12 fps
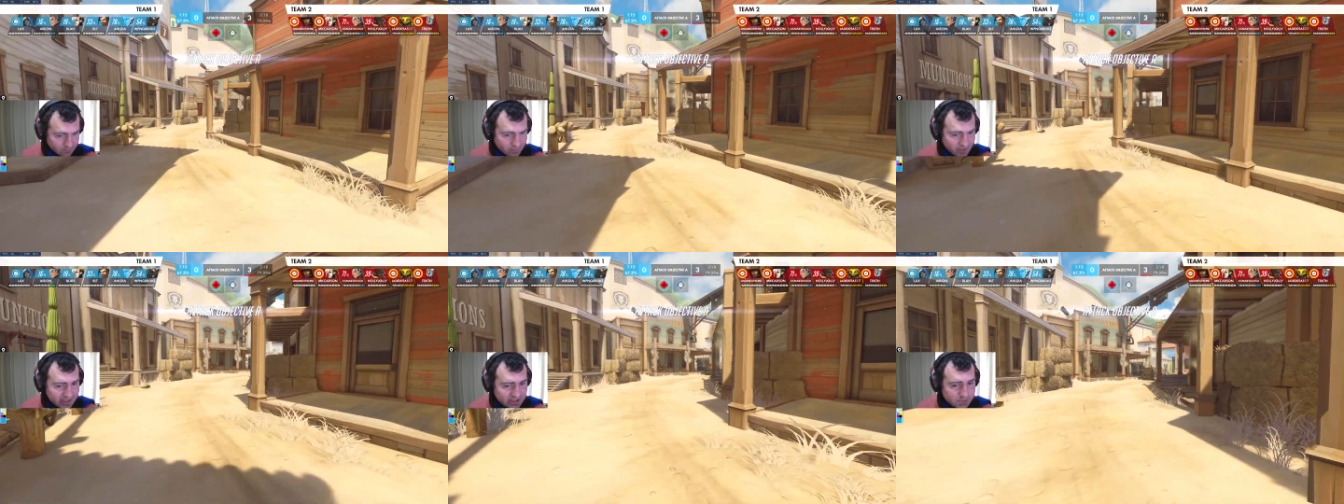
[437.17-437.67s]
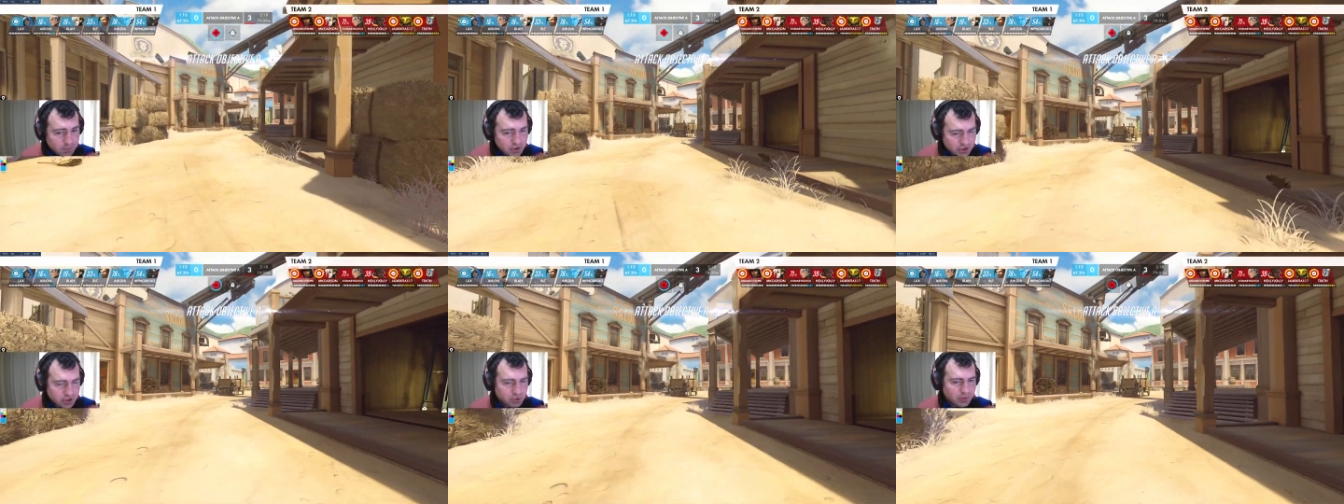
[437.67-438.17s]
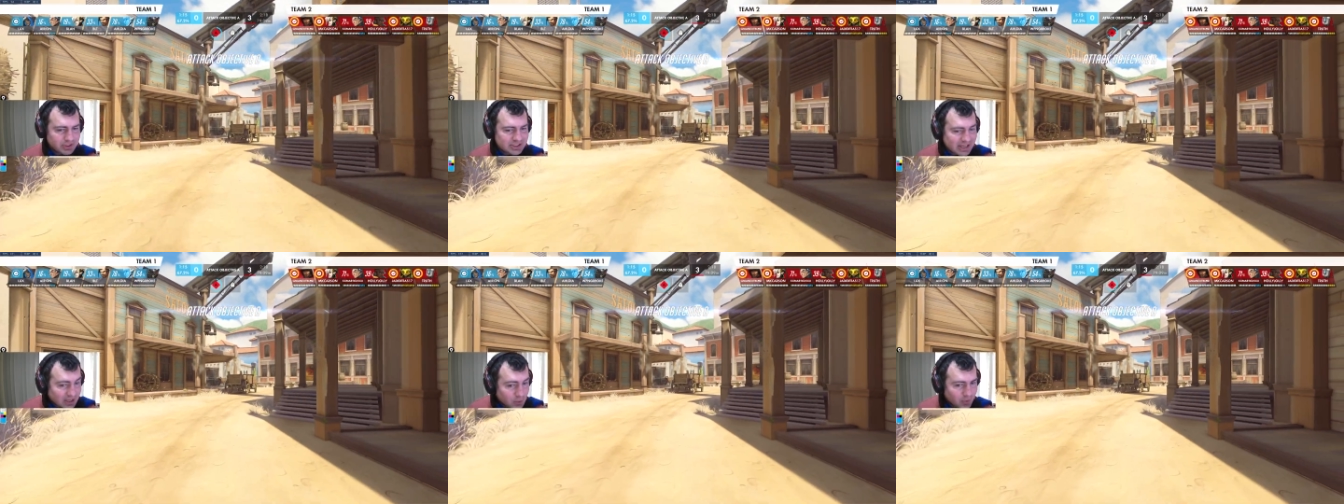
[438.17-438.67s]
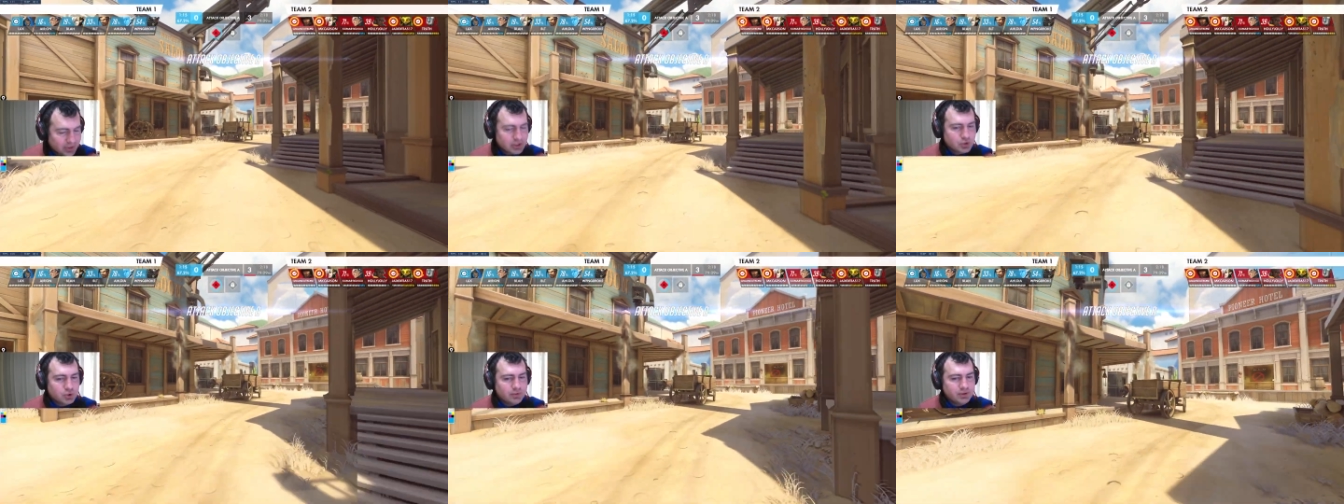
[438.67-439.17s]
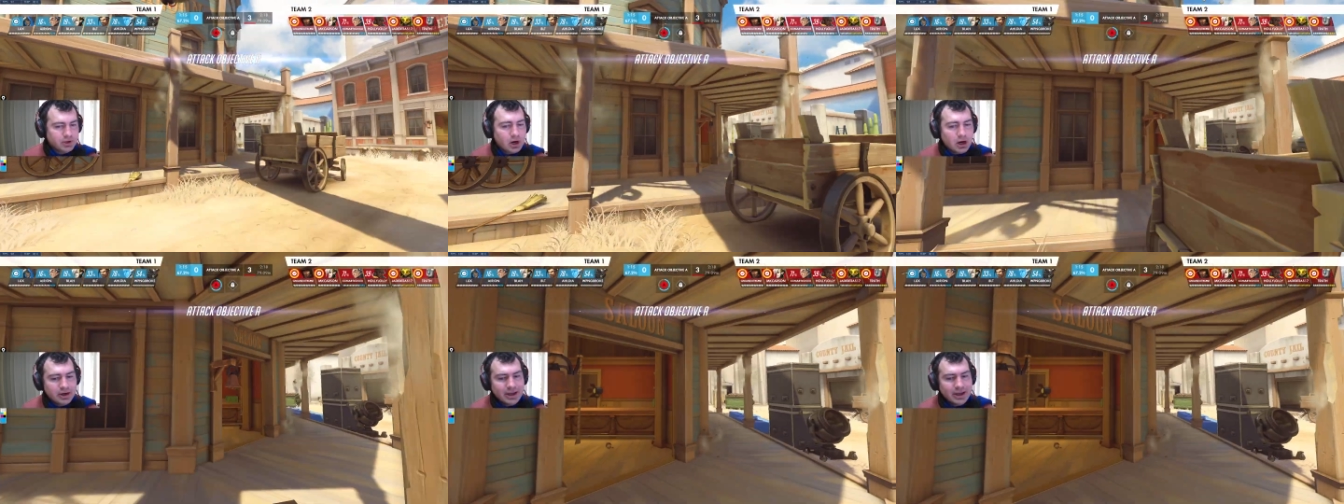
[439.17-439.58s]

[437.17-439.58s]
and is pushing through on second with control of the cart,